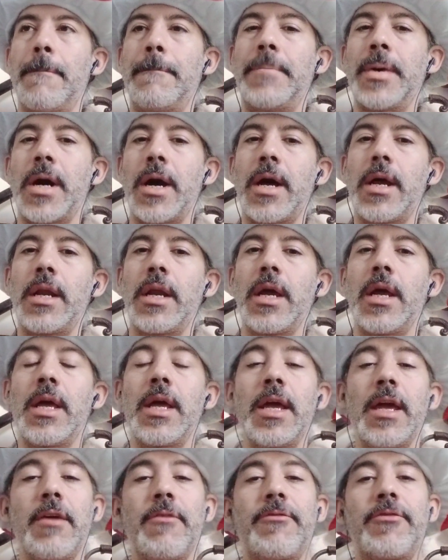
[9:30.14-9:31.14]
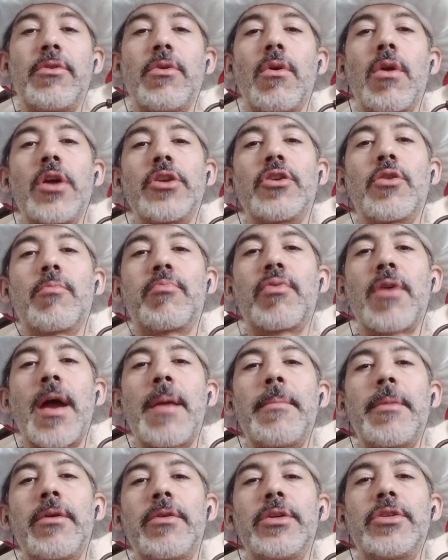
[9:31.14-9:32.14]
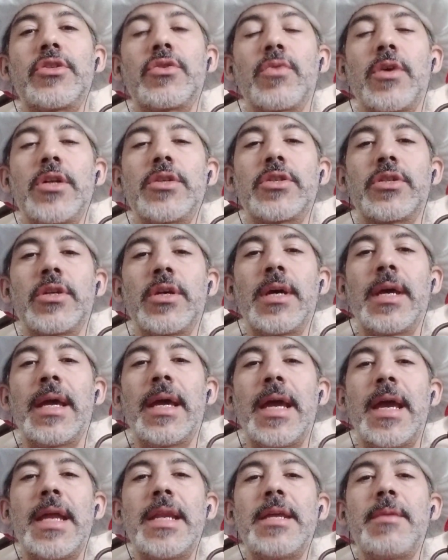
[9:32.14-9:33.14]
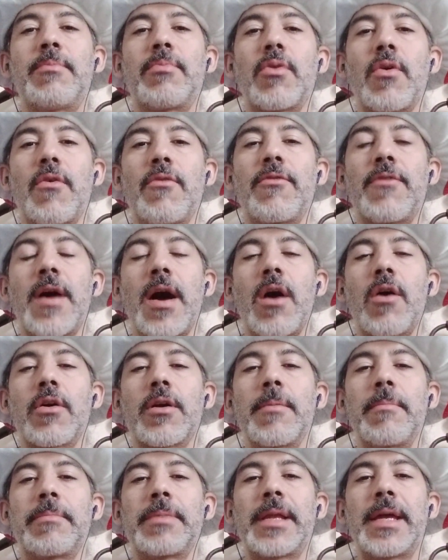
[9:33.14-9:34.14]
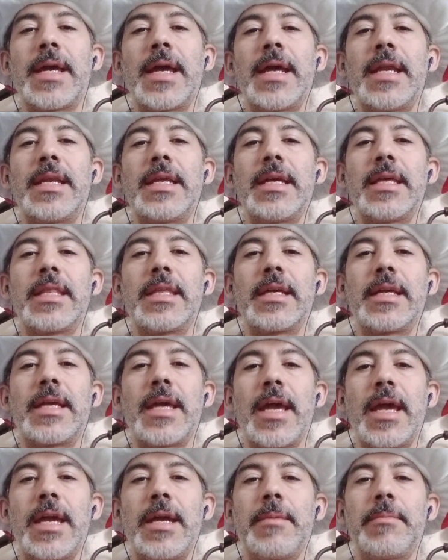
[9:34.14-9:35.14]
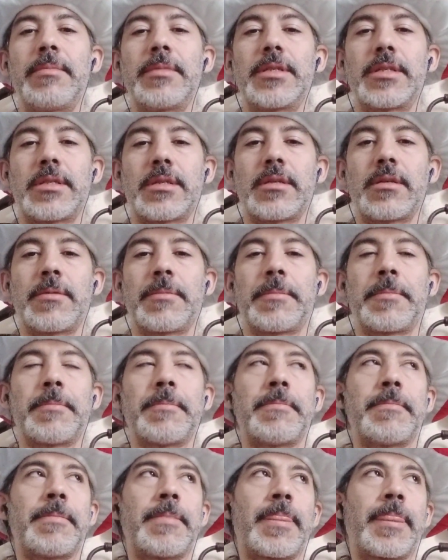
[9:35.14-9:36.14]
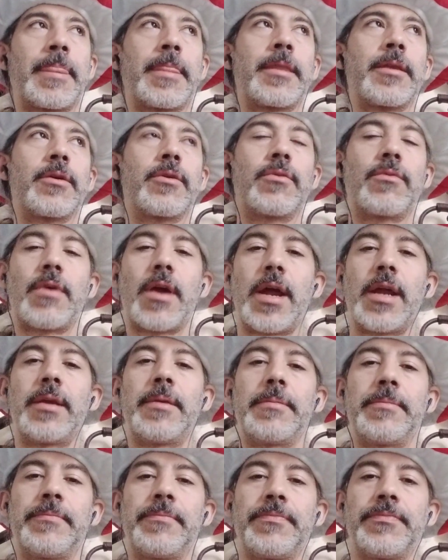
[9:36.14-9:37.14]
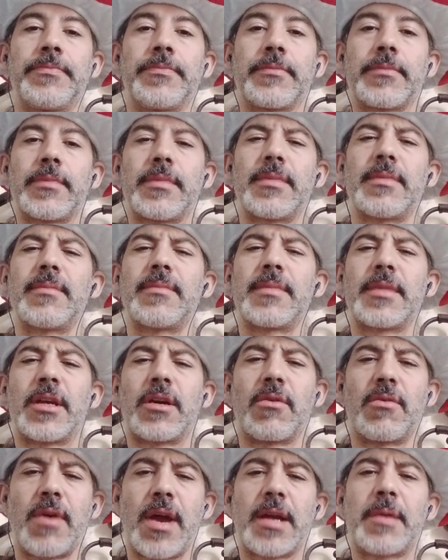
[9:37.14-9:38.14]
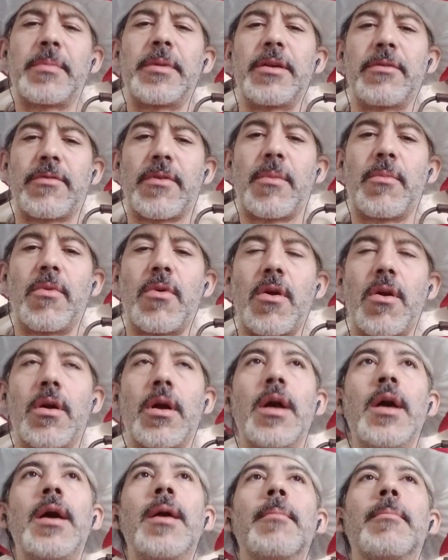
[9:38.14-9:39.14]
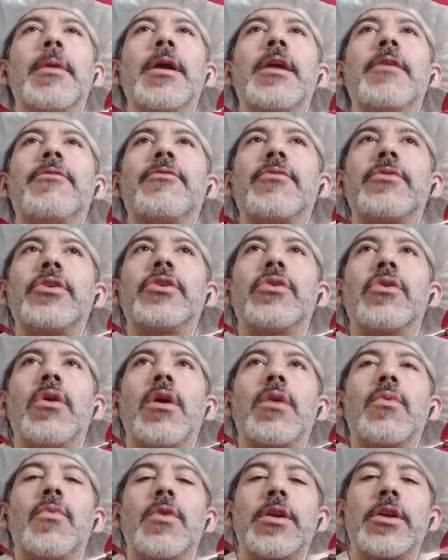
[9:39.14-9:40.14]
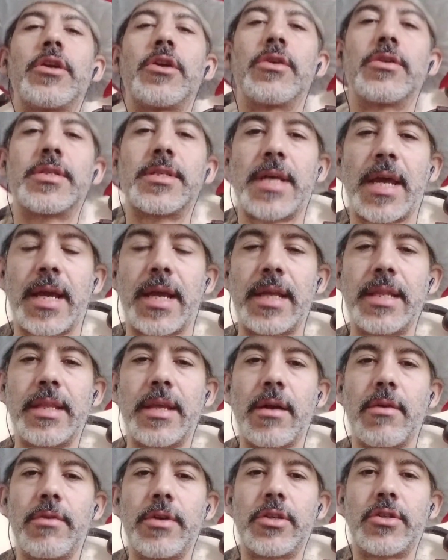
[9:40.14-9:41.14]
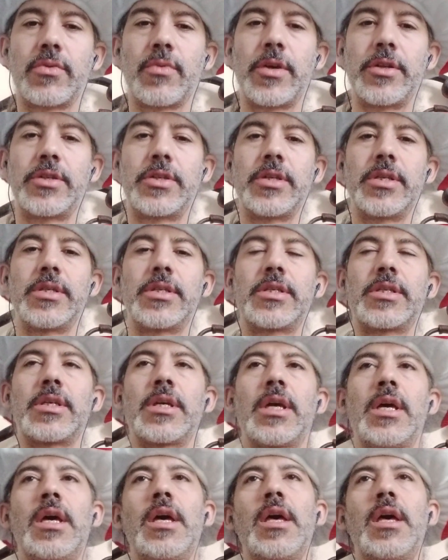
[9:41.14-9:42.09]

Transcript: But if you're on your primary Switch, any profile can play any of the games, right? Correct me if I'm wrong. But if you're on one of your secondary Switches,